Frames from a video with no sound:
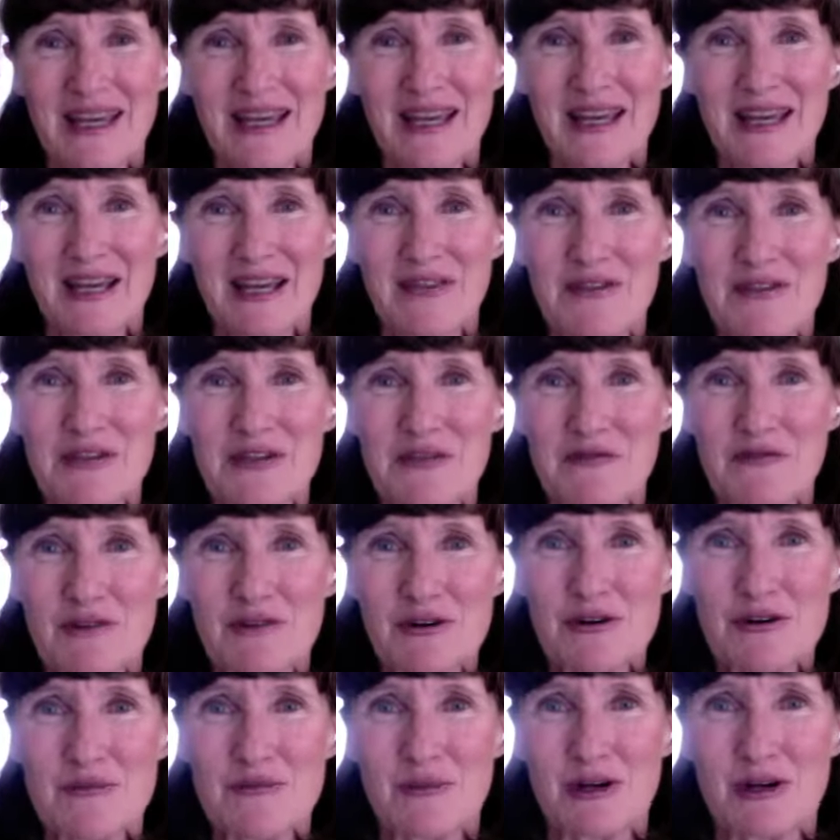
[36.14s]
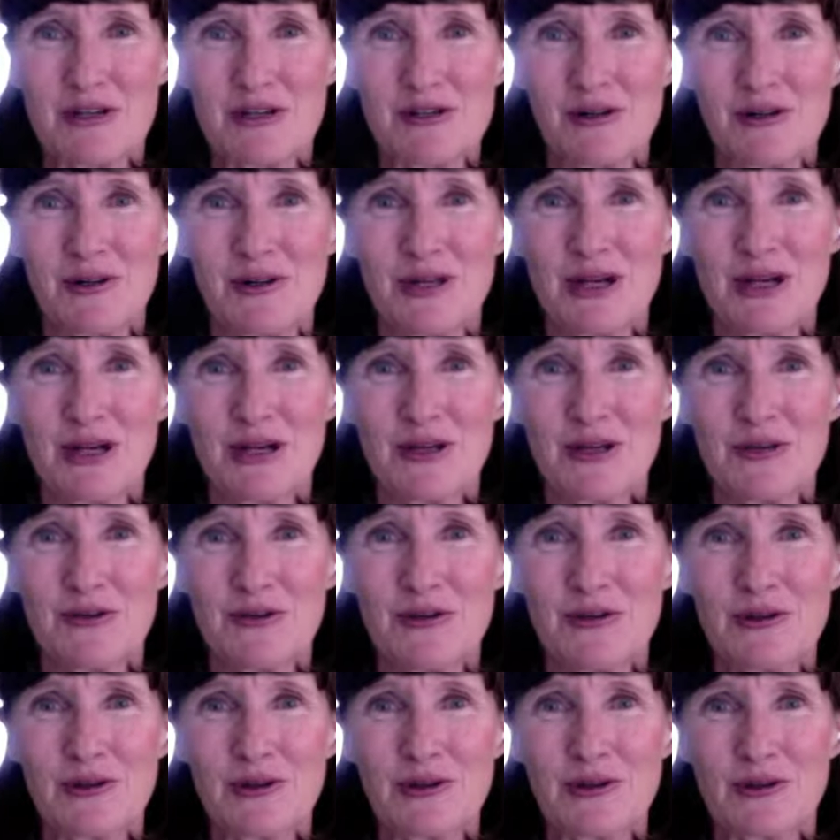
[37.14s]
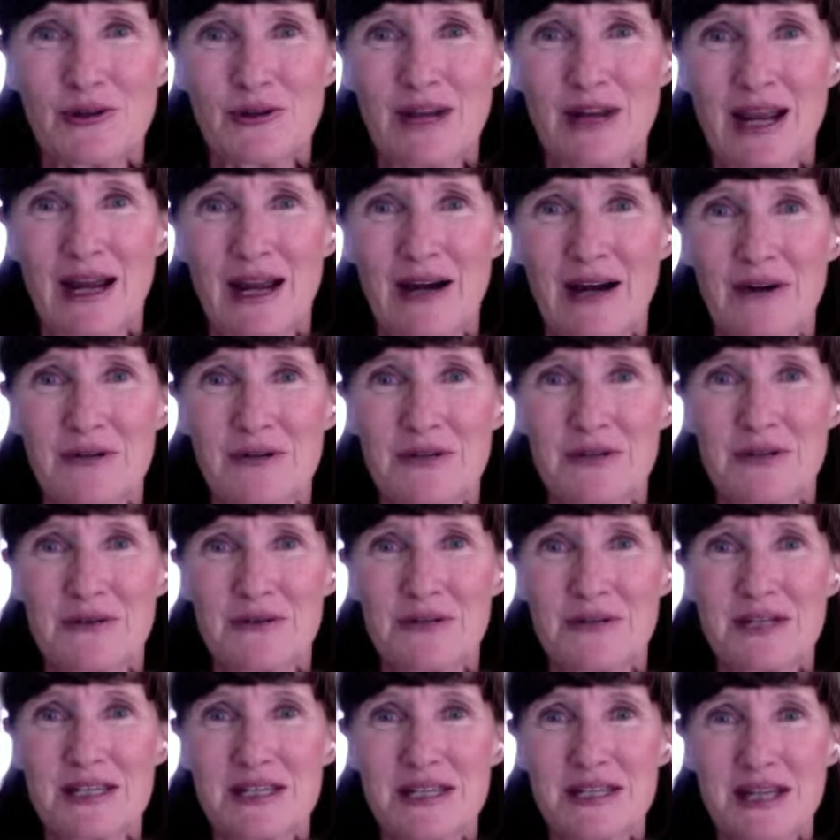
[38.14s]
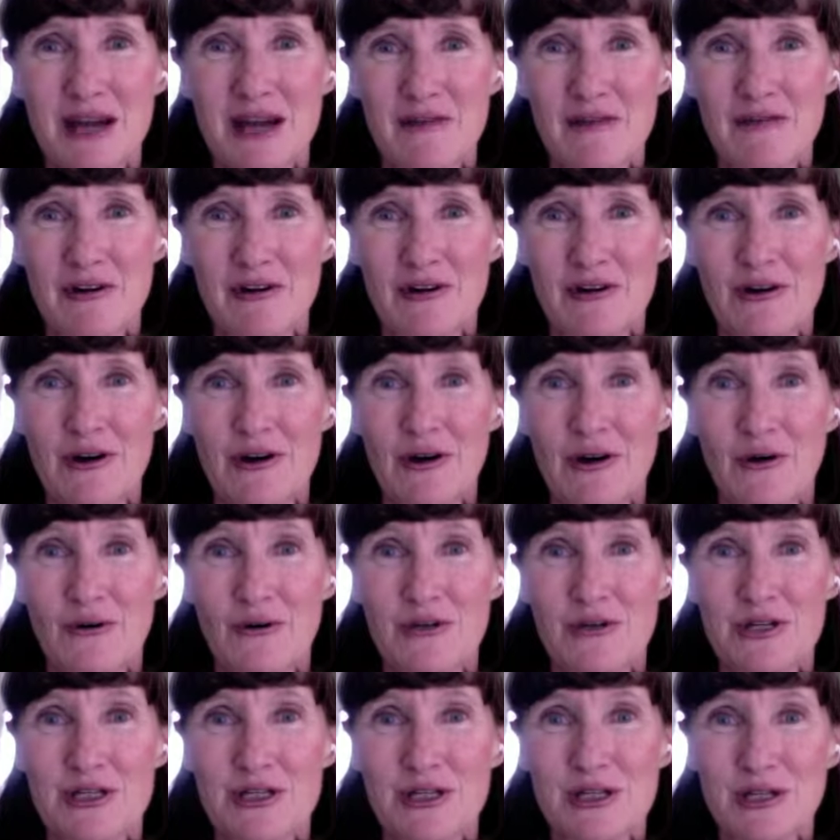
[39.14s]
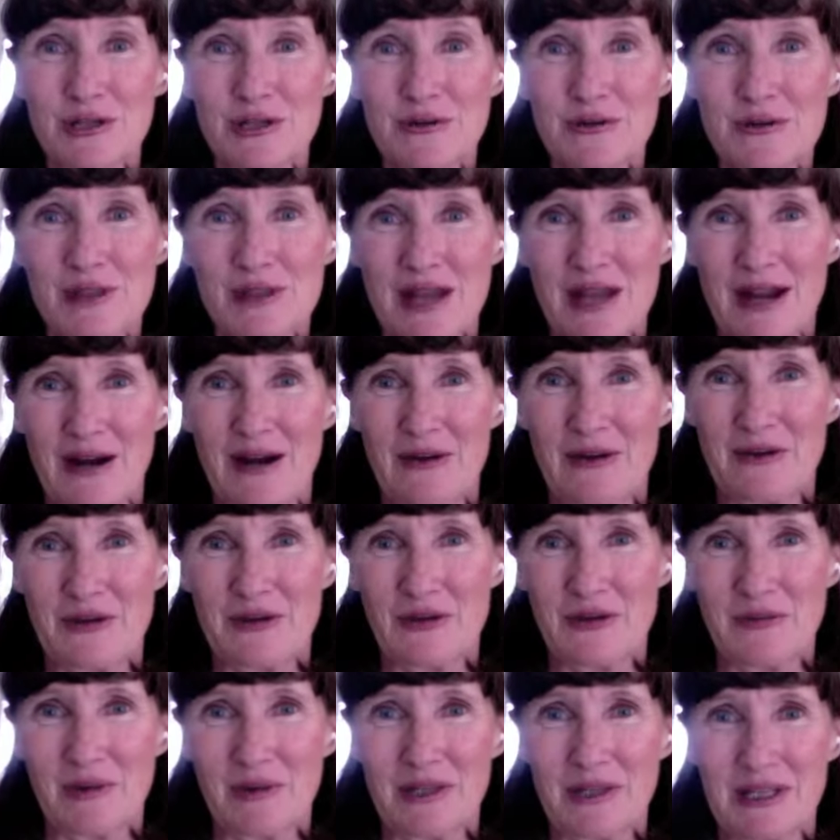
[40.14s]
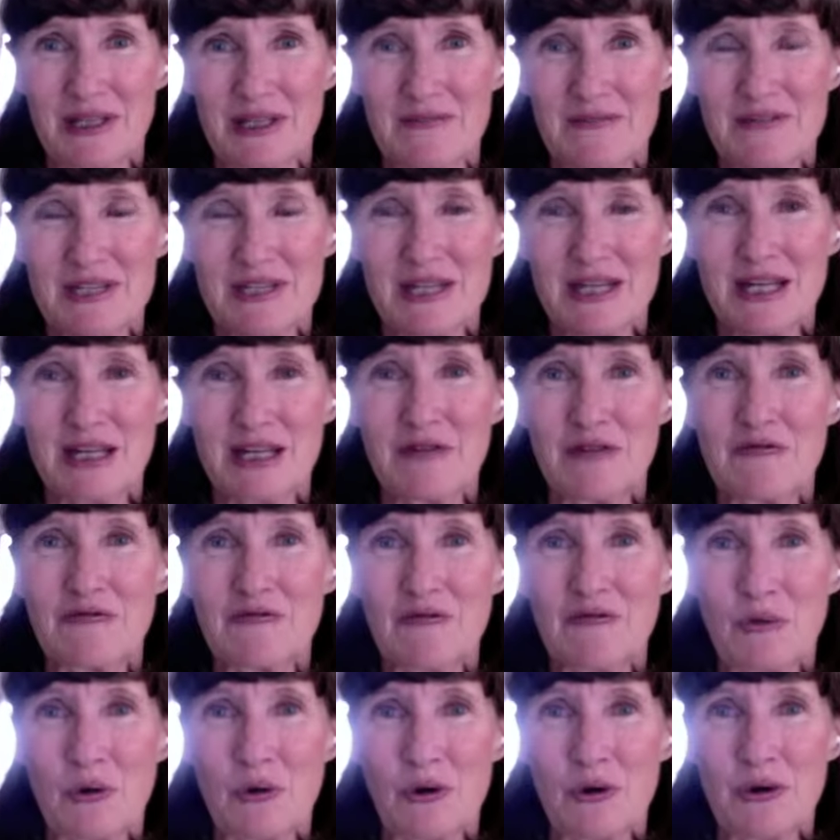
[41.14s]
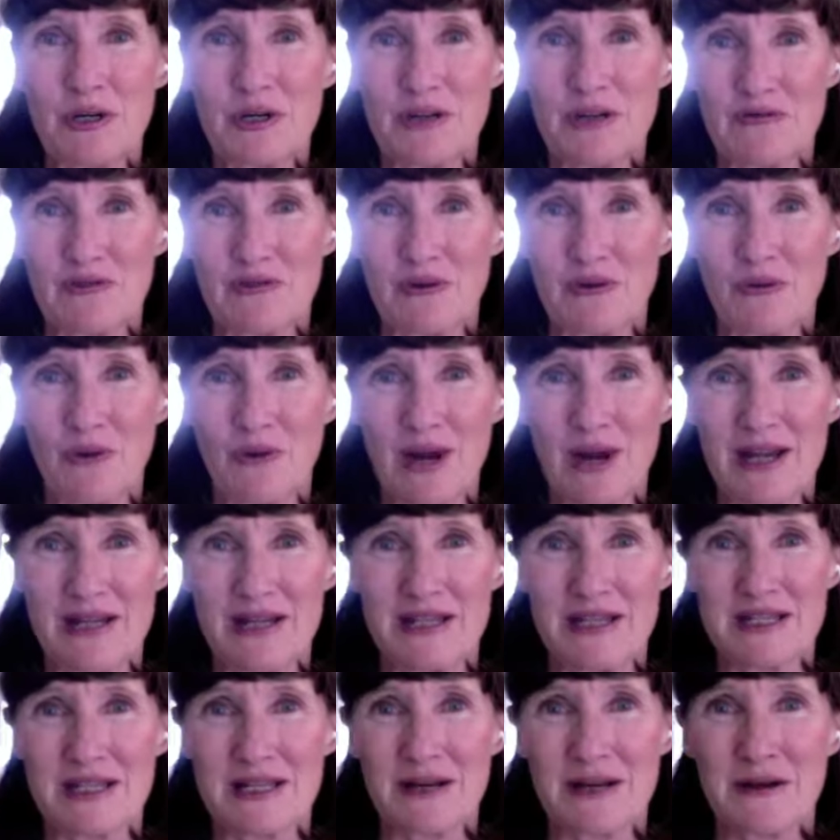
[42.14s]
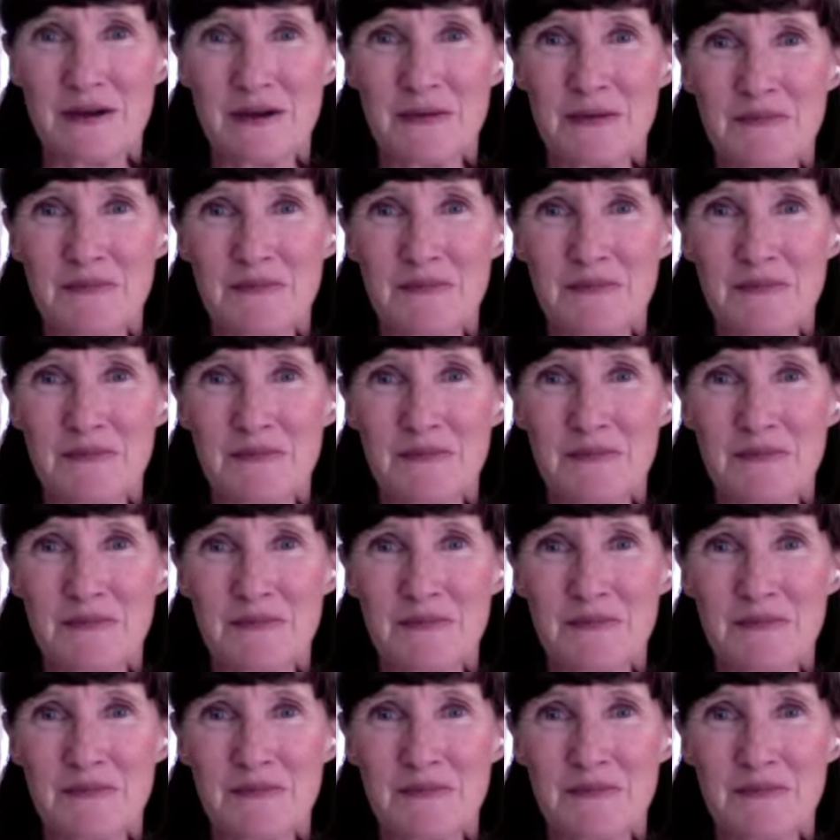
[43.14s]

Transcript: In this first module, you'll learn how to discover or sleuth out your beliefs in four different ways.